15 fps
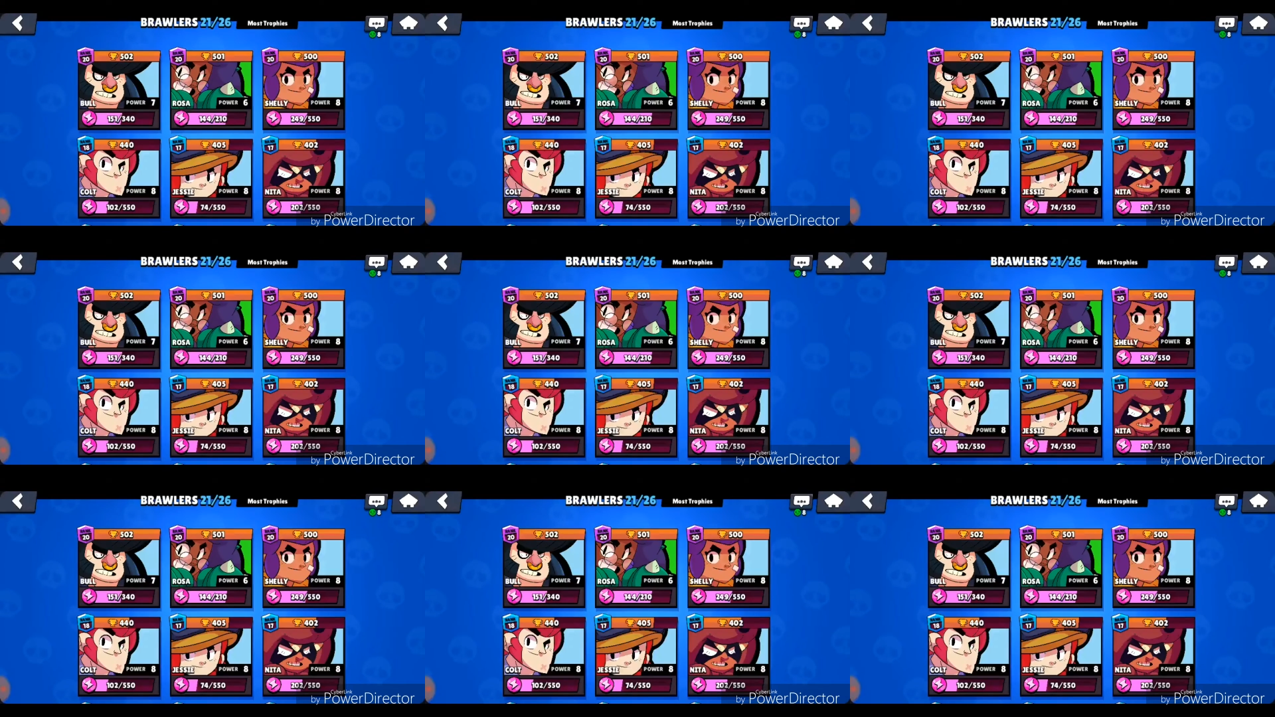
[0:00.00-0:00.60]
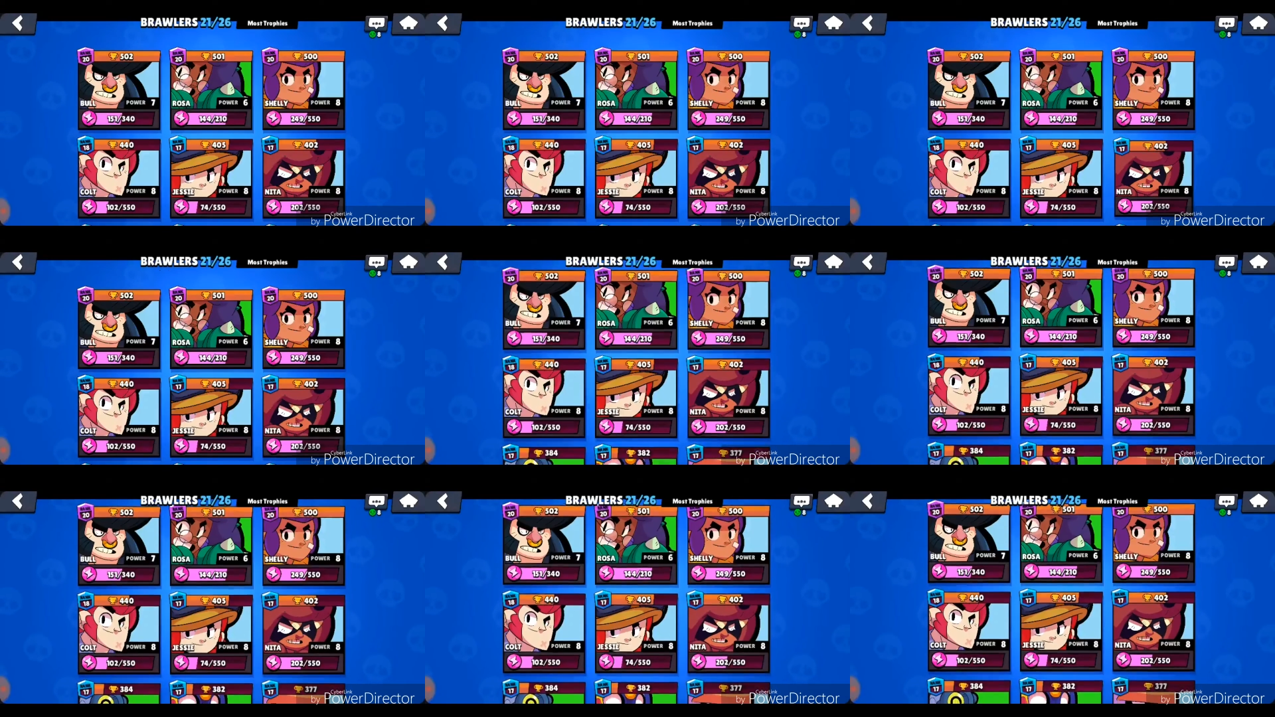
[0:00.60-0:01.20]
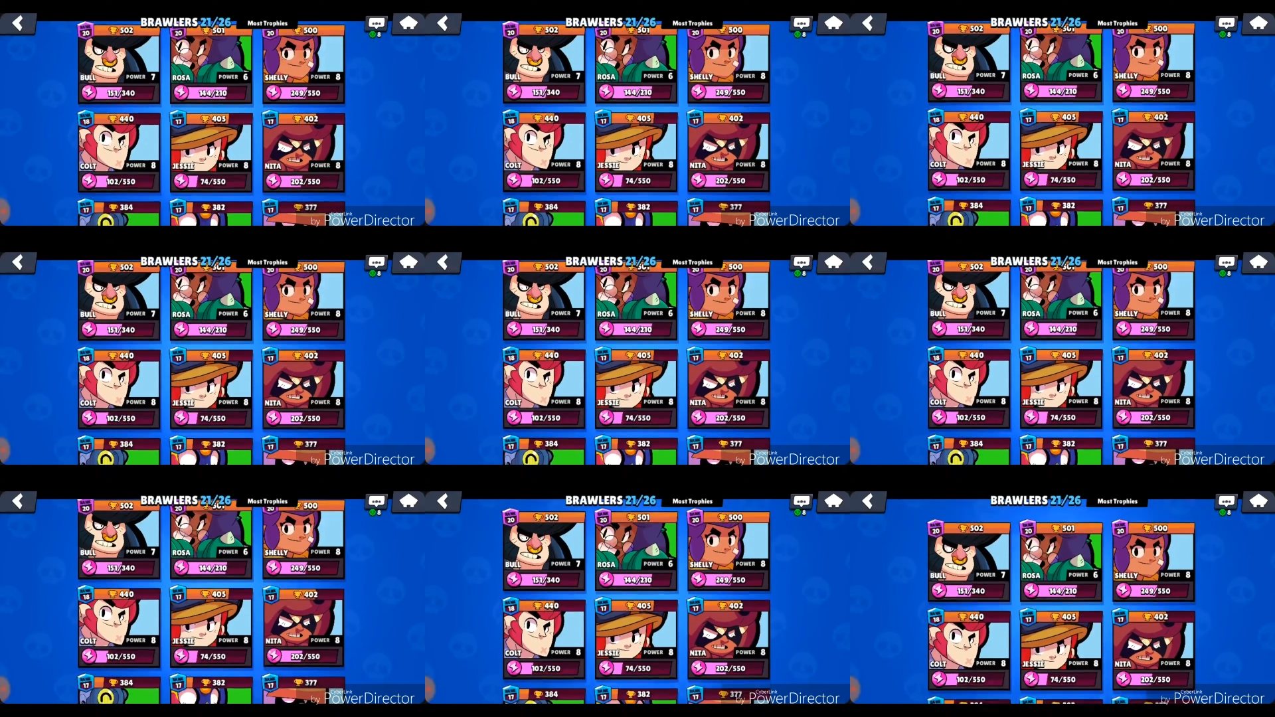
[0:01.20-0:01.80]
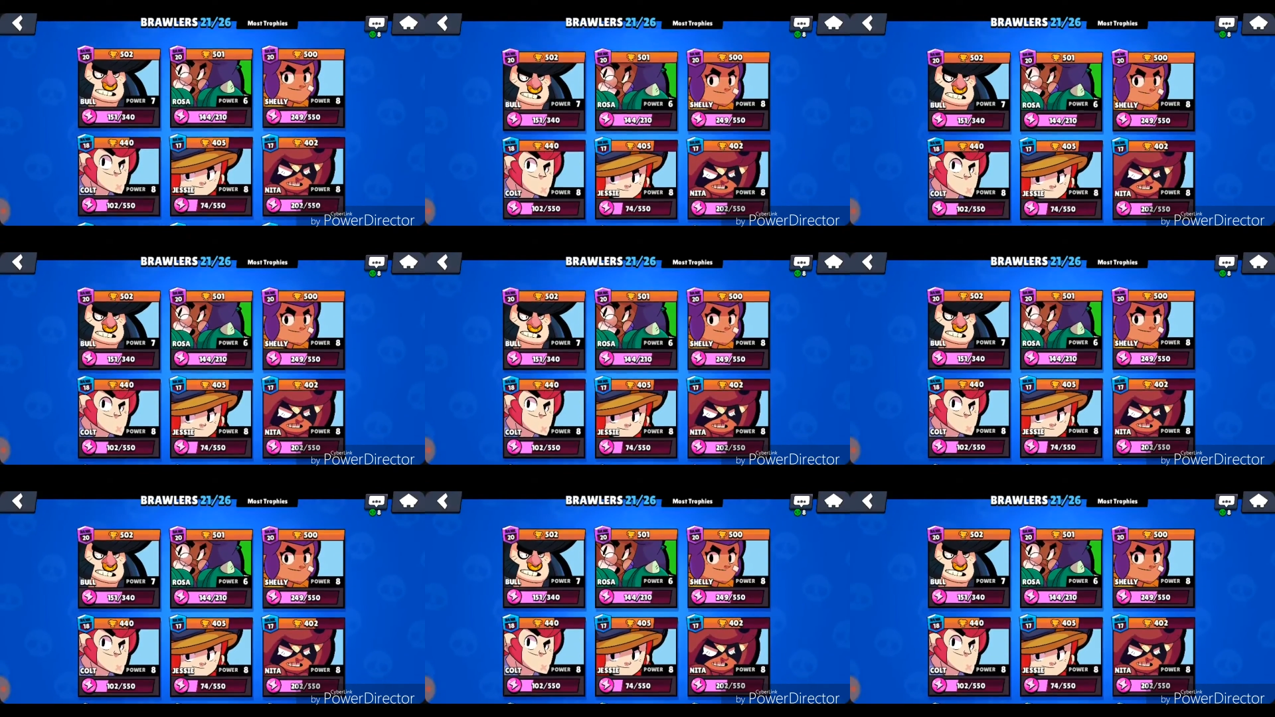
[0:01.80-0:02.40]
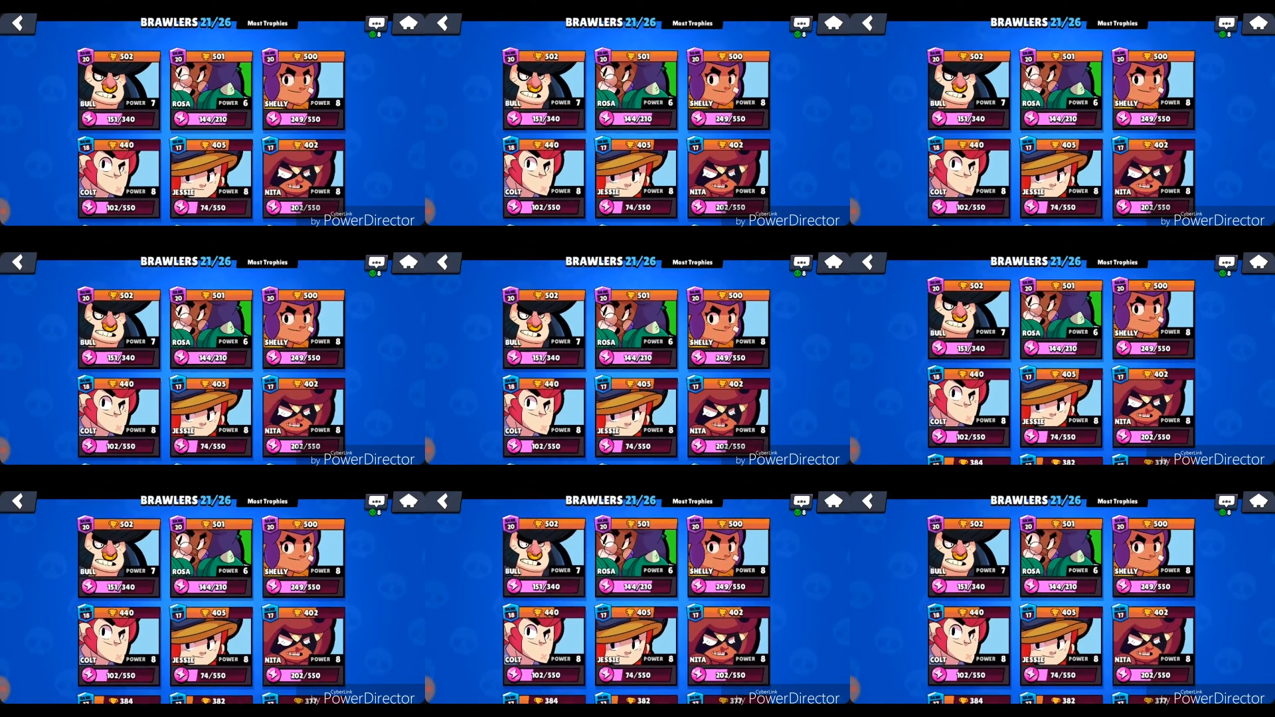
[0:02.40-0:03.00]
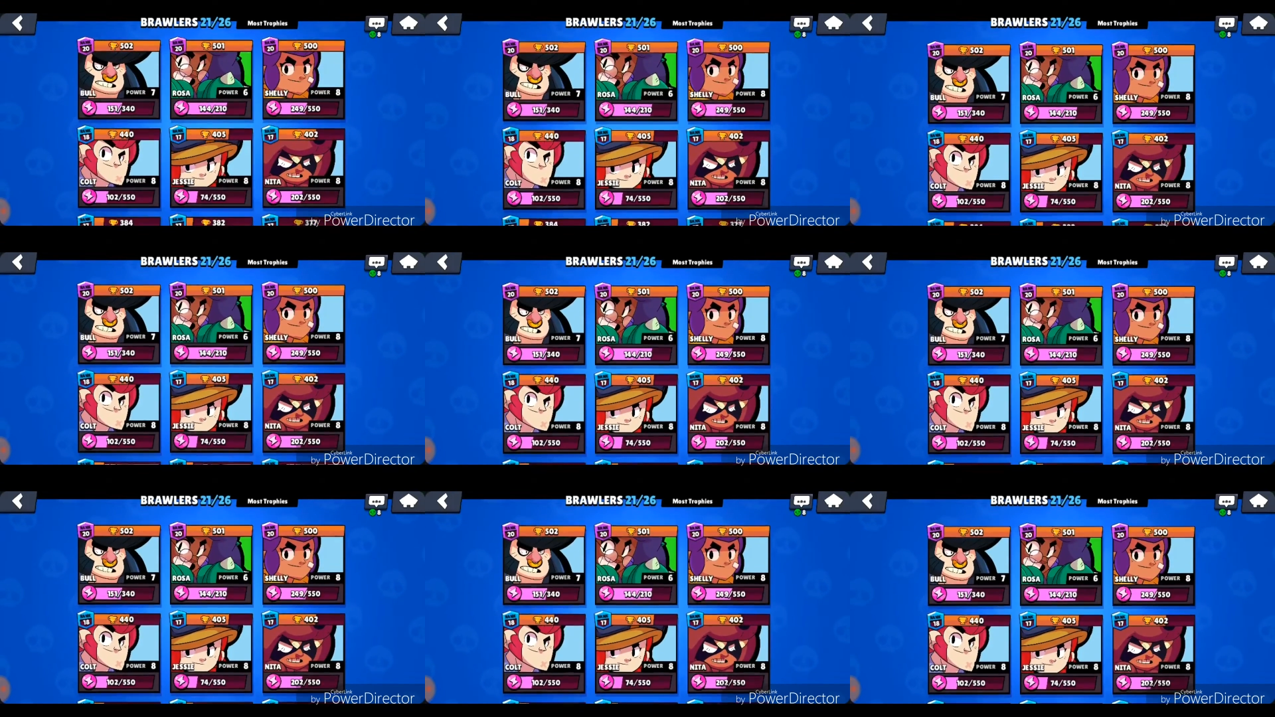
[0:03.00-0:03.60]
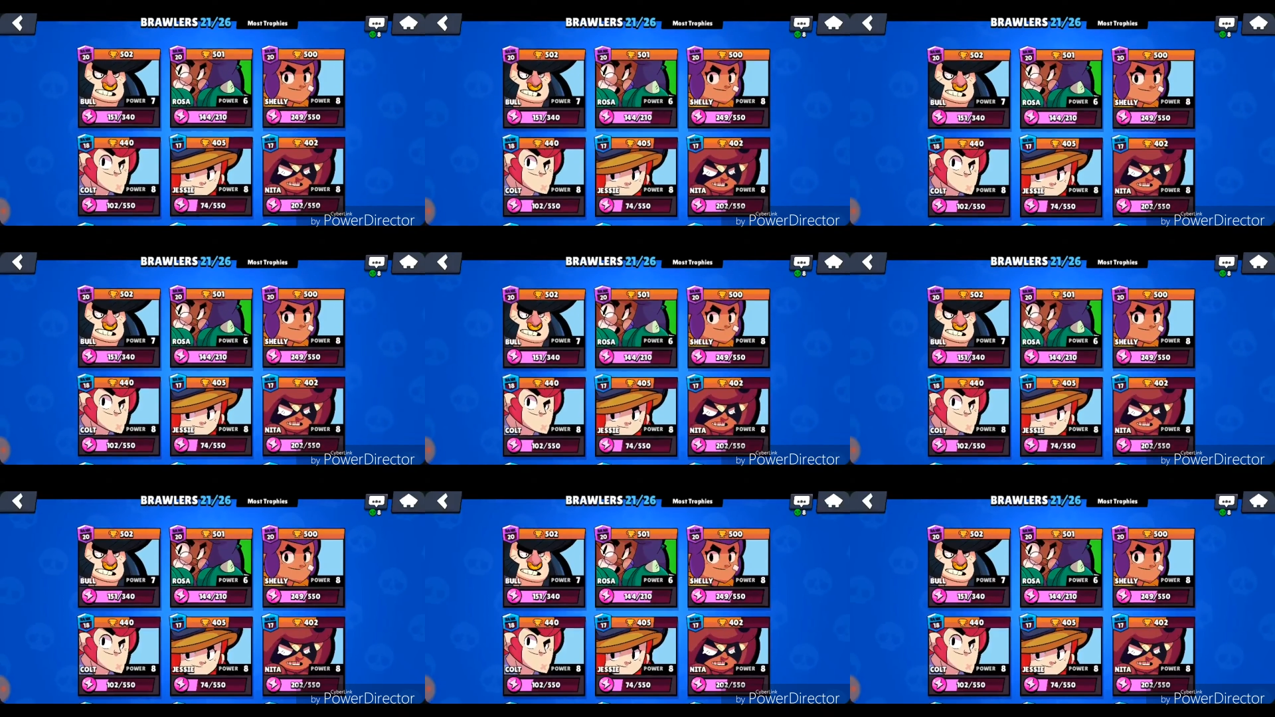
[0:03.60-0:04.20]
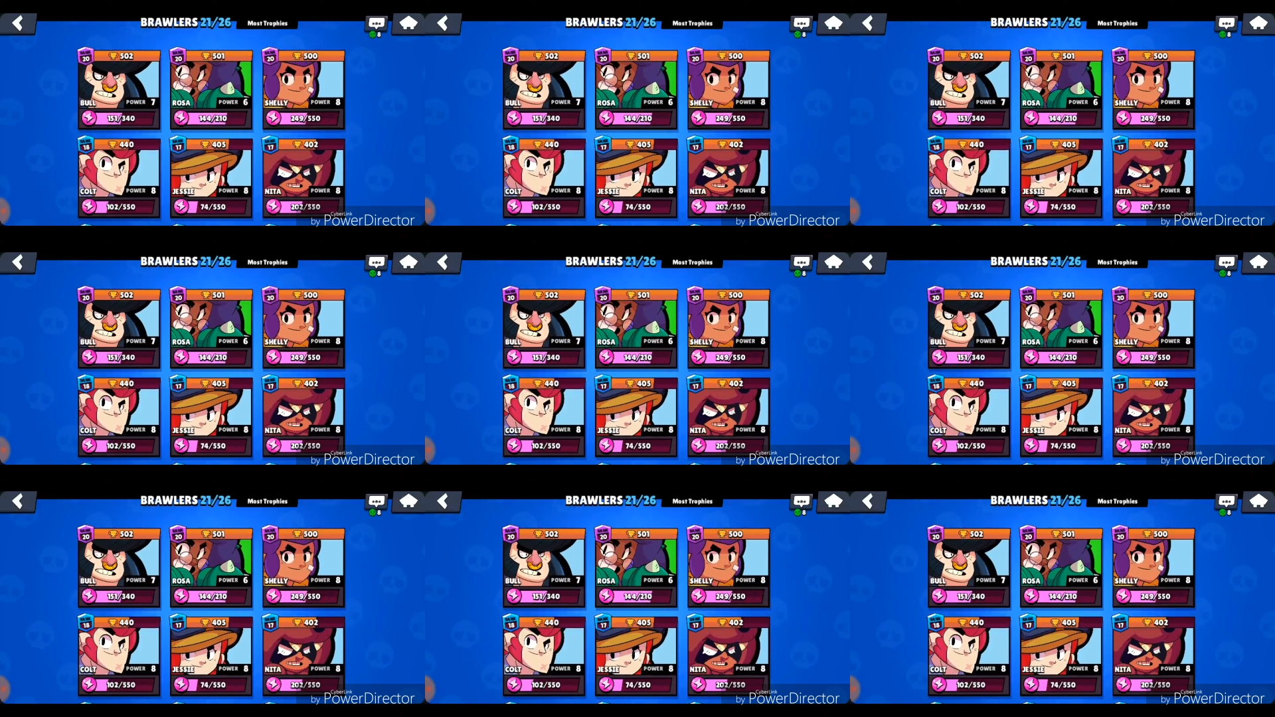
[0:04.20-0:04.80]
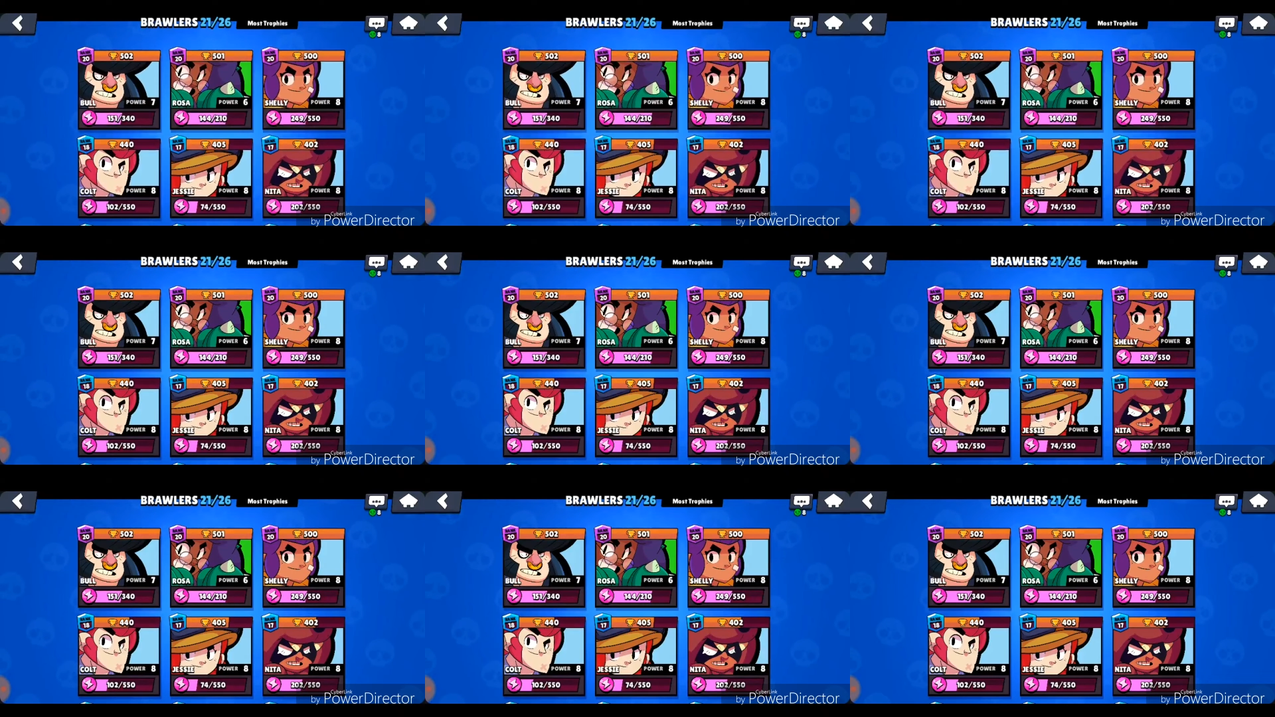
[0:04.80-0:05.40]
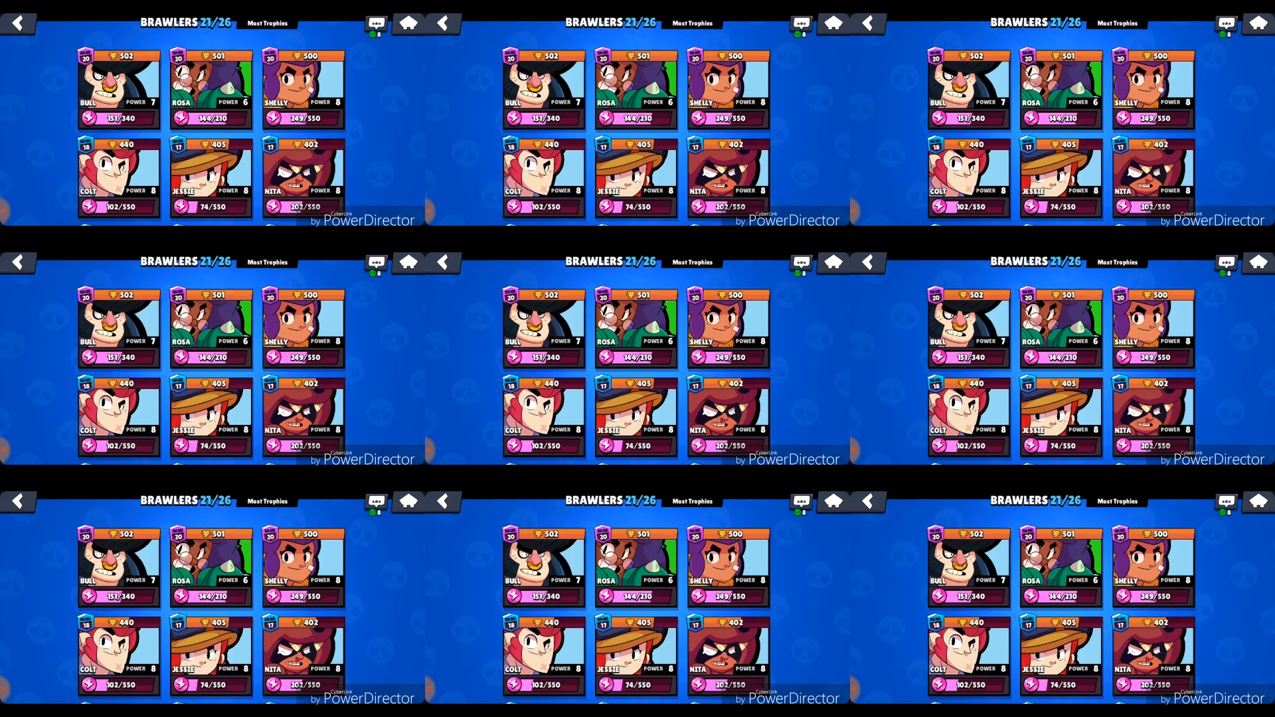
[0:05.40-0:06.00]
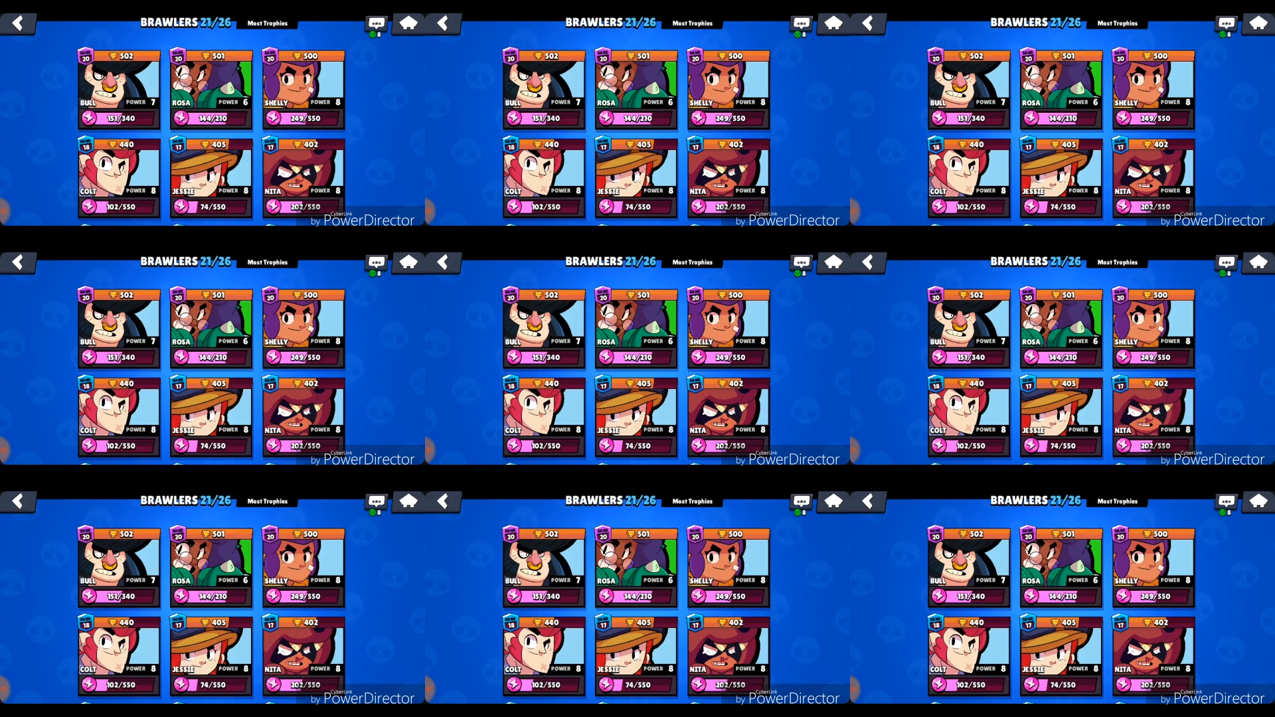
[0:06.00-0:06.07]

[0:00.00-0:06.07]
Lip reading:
No face is visible, so there are no lips to read.